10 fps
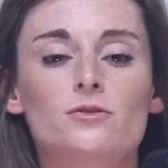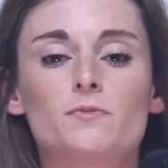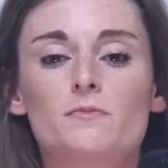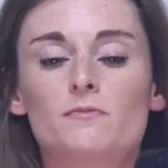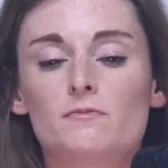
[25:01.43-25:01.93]

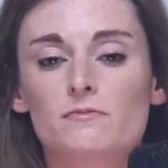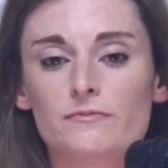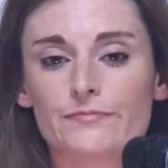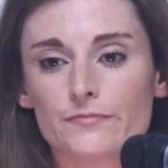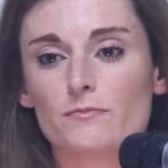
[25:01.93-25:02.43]
both
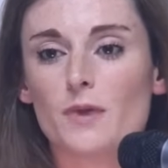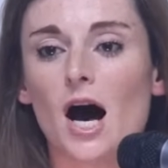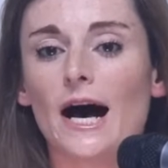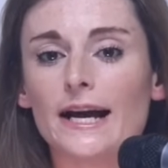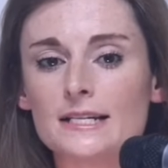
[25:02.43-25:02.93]

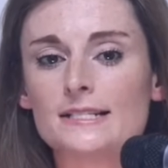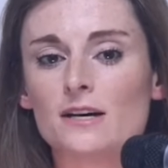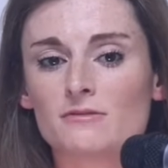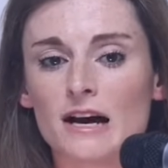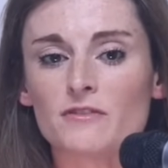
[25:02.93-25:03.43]
behind
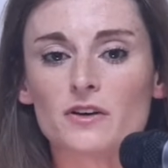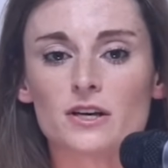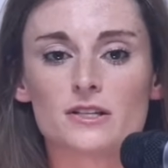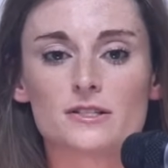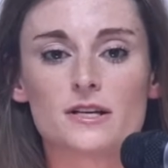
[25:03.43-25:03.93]
South
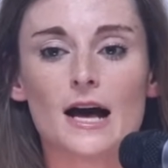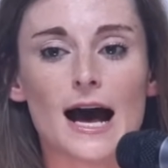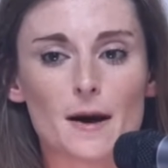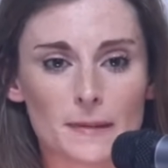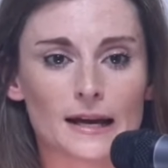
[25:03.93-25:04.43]
Africa's
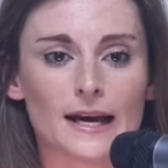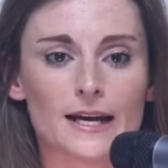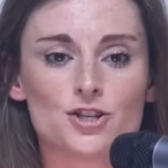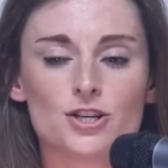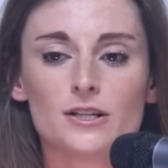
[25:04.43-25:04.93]

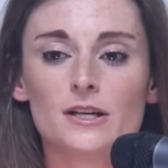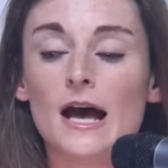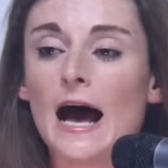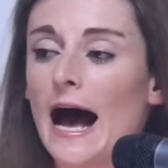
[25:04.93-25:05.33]
application